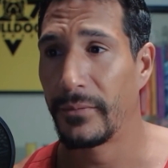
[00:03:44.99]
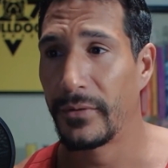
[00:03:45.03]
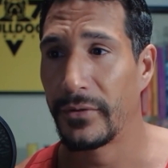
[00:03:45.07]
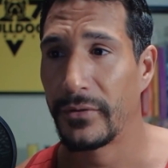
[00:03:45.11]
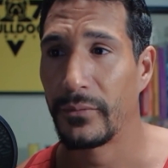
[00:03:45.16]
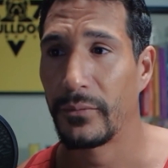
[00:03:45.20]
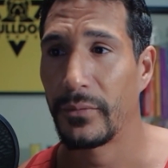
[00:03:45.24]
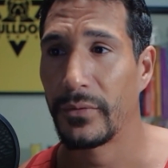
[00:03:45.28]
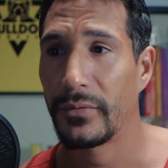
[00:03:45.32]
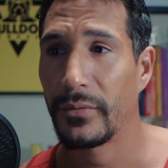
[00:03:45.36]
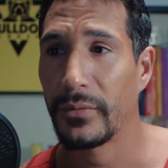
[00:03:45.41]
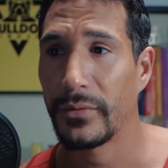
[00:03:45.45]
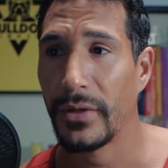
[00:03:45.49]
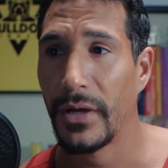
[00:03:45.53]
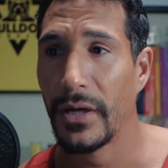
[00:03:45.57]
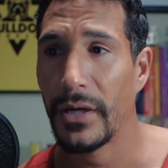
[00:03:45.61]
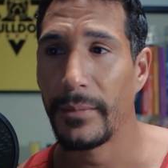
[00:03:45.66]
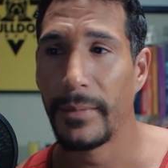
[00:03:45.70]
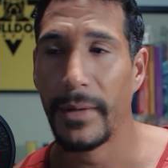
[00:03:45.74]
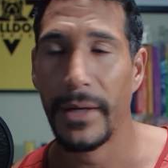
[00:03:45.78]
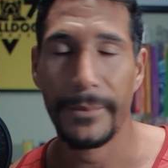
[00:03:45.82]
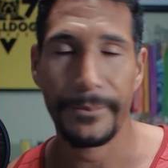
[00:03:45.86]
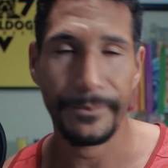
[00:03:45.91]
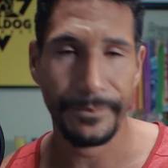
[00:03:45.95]
which which we'll talk
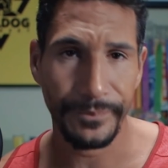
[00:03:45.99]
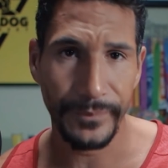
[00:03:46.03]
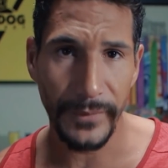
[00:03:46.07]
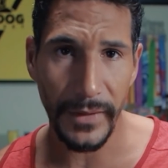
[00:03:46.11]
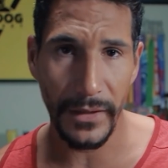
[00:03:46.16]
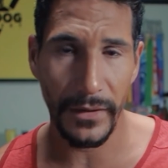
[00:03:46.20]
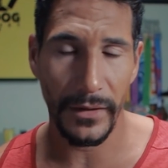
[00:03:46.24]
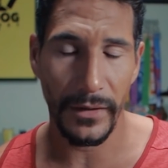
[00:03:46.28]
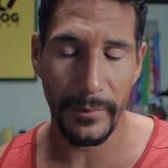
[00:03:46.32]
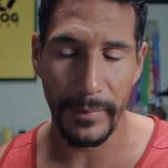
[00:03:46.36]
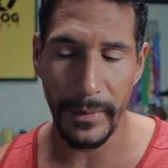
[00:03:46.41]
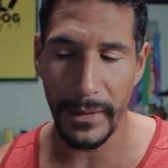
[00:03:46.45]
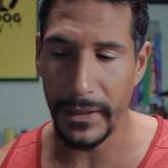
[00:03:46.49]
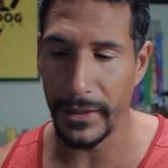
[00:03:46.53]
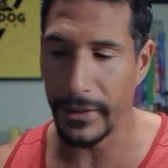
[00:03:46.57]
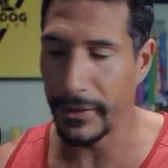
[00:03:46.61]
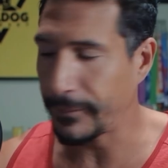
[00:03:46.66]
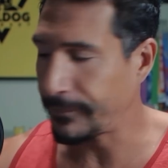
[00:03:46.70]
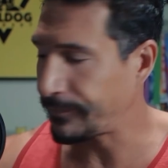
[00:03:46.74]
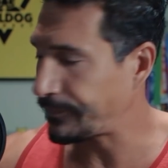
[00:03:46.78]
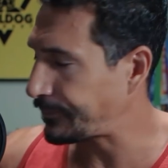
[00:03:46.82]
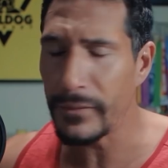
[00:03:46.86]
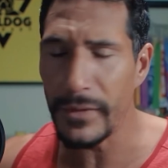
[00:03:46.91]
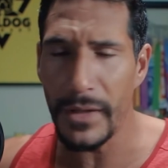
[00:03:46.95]
about in a little bit
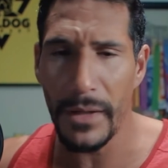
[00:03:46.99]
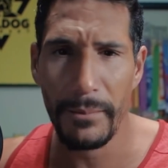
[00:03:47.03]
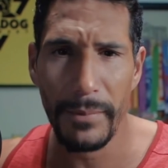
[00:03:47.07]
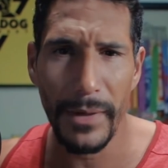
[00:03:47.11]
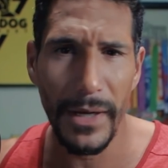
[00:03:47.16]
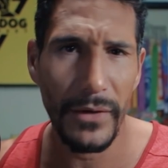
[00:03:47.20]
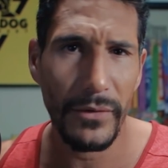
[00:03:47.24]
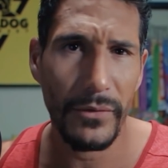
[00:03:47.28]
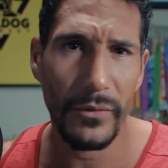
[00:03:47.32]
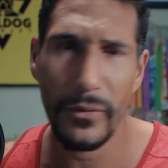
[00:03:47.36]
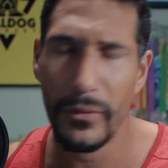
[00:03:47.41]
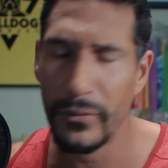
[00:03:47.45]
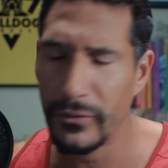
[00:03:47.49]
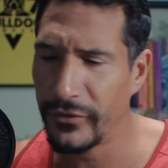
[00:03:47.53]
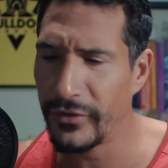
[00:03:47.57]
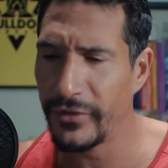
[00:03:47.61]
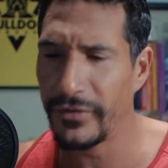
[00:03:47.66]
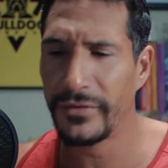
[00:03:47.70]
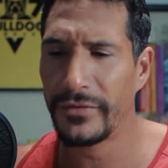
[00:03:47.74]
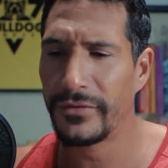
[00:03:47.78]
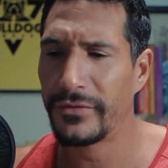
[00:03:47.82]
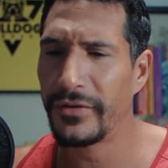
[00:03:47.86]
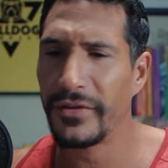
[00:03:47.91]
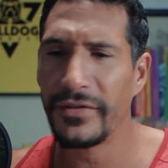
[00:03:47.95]
here but
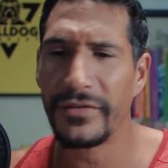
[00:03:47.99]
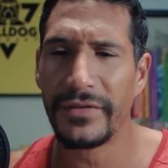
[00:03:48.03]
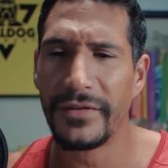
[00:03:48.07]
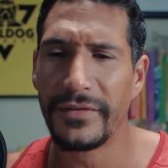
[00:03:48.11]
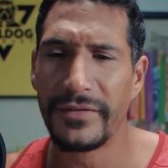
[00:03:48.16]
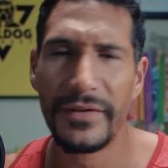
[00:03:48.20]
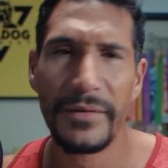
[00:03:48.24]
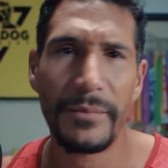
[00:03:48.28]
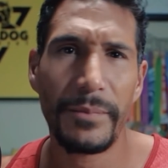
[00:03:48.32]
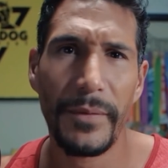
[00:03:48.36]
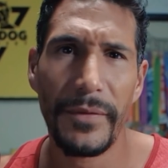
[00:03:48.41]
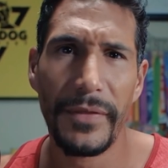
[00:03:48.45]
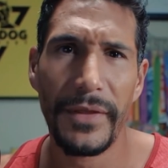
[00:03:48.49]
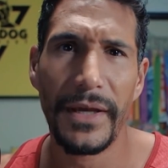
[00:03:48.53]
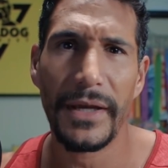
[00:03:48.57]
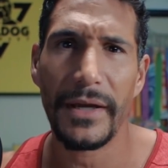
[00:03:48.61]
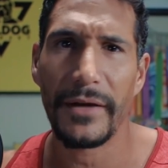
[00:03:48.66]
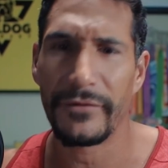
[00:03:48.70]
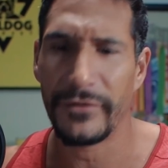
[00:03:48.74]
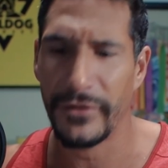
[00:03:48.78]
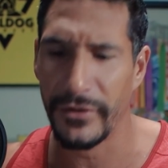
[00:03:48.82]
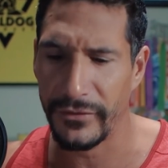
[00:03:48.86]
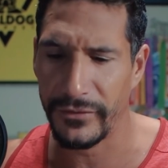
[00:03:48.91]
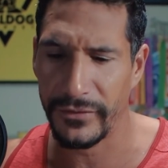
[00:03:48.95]
just just a simple thing
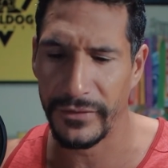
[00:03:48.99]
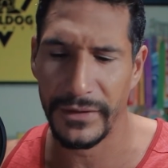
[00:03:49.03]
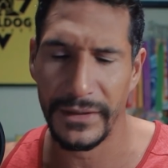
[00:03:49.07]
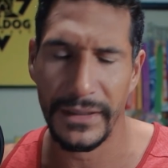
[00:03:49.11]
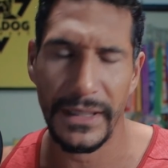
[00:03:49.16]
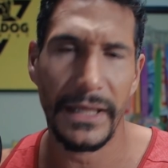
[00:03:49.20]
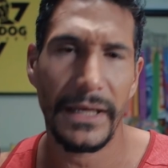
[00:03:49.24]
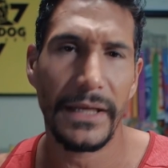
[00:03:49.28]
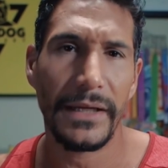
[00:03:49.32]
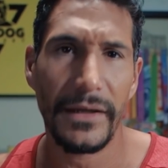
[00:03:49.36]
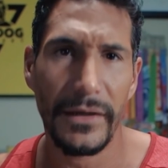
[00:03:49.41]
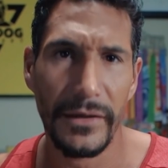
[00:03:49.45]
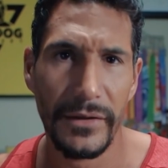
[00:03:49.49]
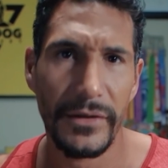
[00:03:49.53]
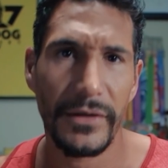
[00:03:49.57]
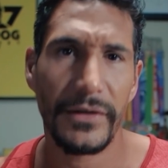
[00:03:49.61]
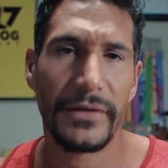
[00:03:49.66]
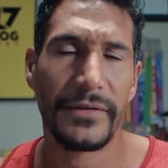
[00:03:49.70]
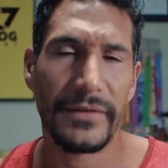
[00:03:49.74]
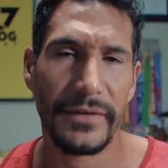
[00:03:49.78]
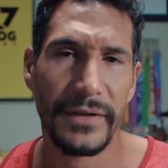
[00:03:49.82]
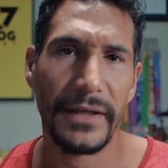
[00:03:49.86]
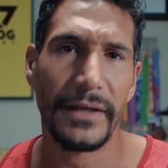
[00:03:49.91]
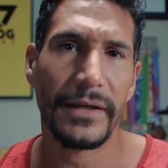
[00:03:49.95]
of just getting a
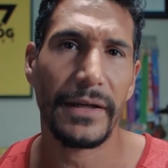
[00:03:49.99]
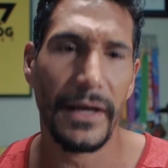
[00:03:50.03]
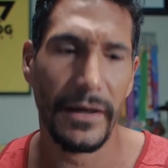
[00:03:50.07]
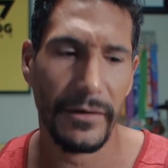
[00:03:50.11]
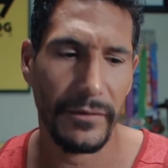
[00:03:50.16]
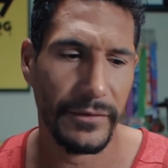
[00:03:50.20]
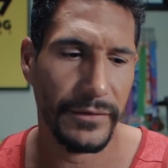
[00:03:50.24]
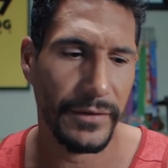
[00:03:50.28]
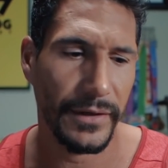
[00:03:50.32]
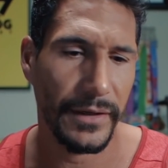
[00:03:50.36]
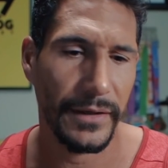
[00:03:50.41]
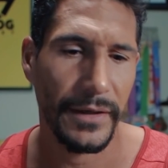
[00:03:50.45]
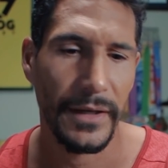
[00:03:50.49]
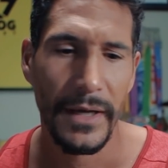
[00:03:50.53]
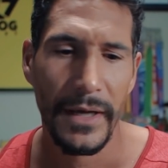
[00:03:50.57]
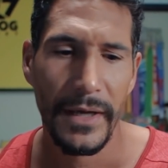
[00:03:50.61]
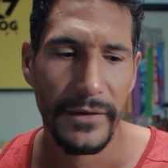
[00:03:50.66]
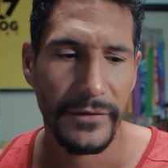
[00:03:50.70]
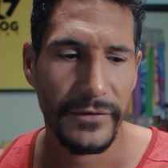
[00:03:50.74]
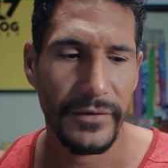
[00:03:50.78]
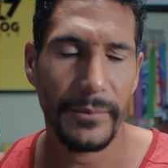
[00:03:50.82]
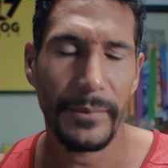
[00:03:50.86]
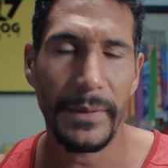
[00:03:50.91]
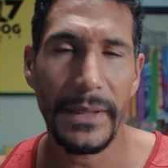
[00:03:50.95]
good skincare routine
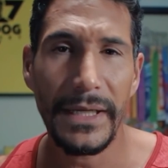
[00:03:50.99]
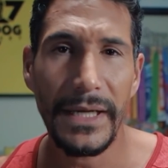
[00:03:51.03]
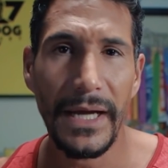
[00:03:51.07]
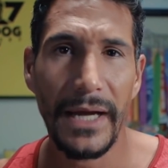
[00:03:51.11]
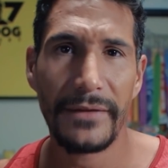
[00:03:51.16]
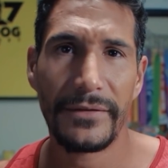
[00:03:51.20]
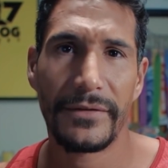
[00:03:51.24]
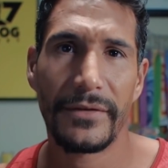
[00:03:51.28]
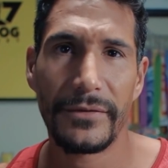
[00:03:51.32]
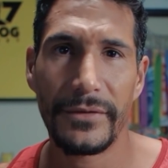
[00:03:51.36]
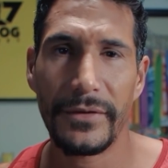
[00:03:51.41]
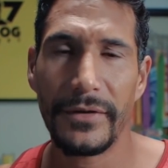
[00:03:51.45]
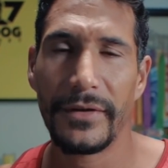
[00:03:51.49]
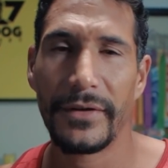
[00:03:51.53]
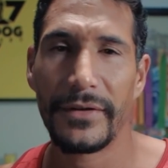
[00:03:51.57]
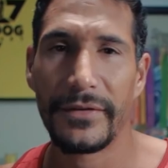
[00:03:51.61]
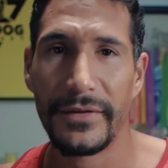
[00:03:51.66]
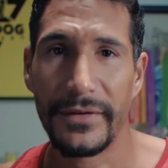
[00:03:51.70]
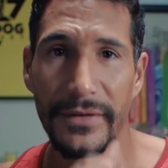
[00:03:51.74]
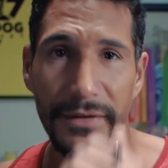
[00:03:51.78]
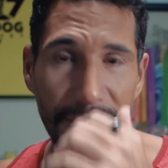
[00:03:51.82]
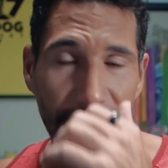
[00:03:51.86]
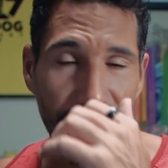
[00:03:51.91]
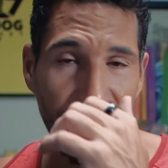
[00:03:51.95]
so many guys don't do
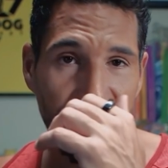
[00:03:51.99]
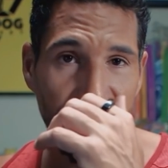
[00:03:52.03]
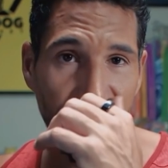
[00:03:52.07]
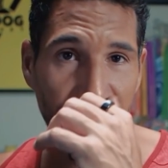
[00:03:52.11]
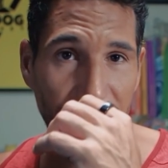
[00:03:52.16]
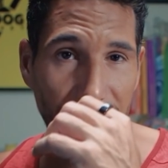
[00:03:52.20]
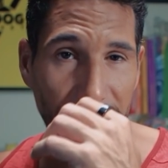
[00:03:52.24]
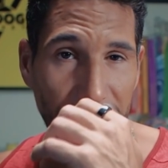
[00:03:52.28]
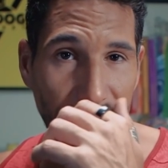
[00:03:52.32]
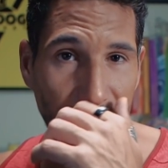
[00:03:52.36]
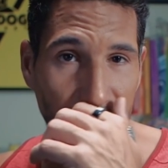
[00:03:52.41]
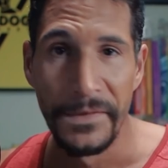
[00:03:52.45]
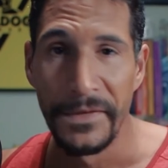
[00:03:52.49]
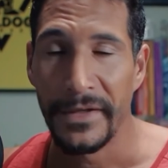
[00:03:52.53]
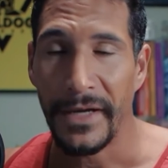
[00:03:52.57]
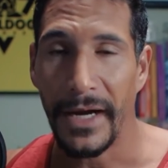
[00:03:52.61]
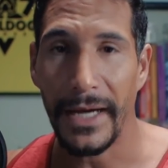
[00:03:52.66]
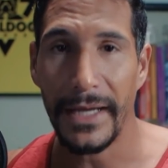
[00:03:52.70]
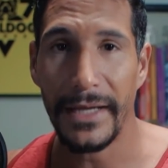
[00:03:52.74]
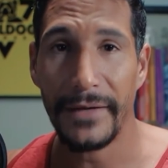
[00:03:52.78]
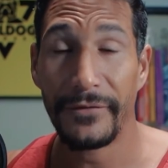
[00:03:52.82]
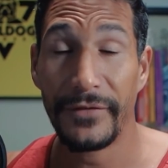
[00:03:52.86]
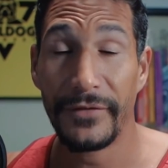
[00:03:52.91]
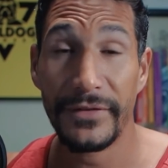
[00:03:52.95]
this and this is something that
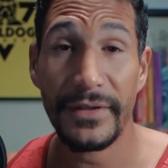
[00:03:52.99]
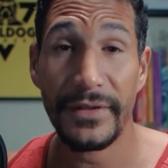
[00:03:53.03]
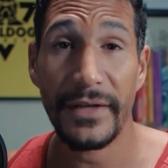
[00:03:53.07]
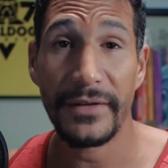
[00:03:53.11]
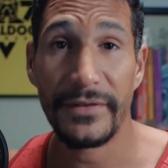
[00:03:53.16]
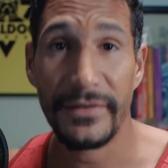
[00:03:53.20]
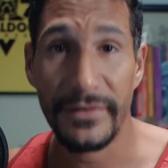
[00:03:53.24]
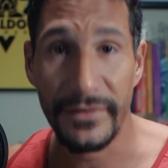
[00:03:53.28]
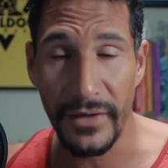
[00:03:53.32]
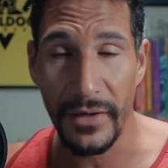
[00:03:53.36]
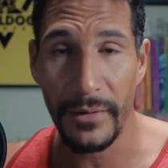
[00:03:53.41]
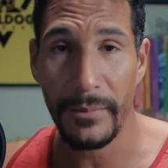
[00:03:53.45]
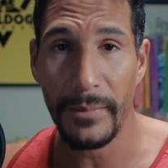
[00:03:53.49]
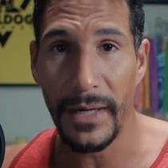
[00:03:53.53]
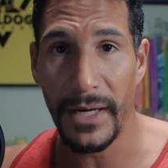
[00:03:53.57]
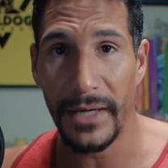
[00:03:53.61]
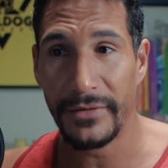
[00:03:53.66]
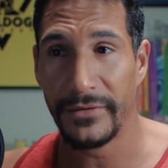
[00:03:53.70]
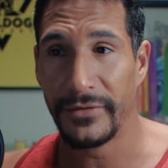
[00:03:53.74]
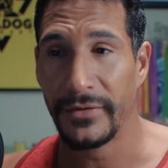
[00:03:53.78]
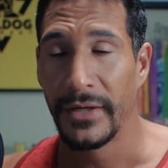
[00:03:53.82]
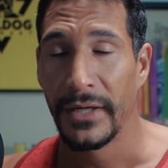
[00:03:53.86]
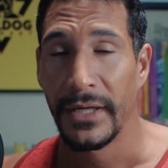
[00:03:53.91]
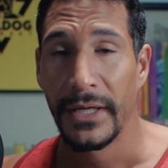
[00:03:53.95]
i emphasize so
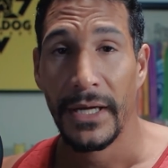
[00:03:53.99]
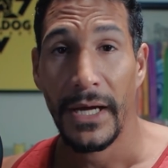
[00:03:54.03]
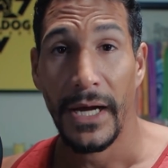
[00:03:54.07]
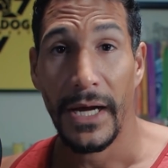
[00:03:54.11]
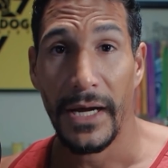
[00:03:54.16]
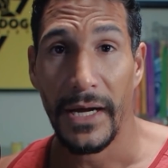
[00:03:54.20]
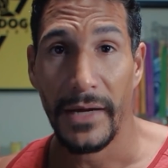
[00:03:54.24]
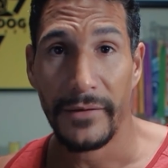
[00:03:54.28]
much uh,